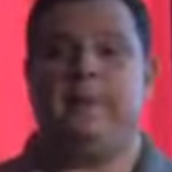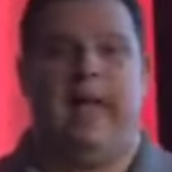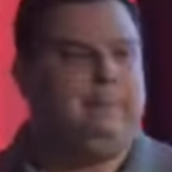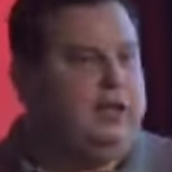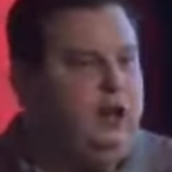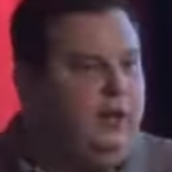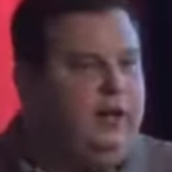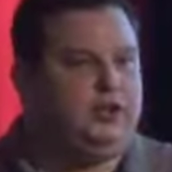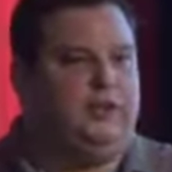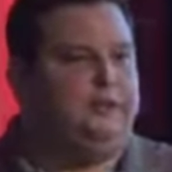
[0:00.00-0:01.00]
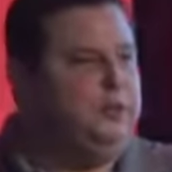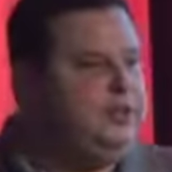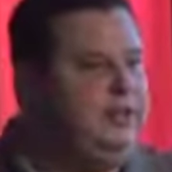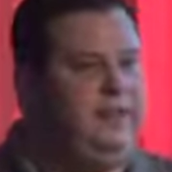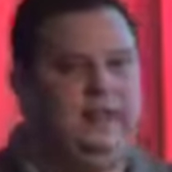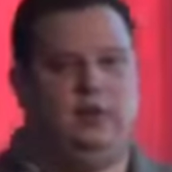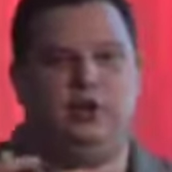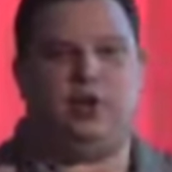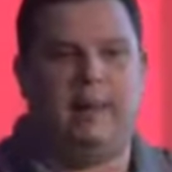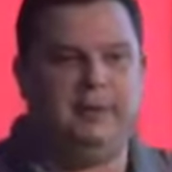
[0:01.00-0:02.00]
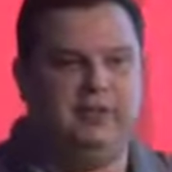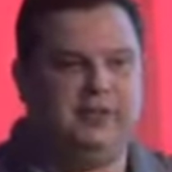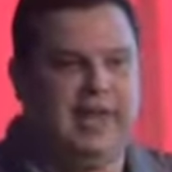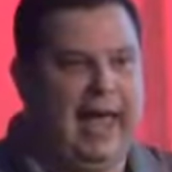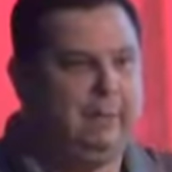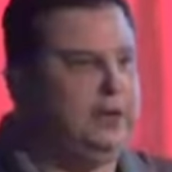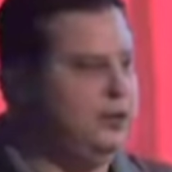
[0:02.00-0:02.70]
Epicurious or Food TV or a shopping list app,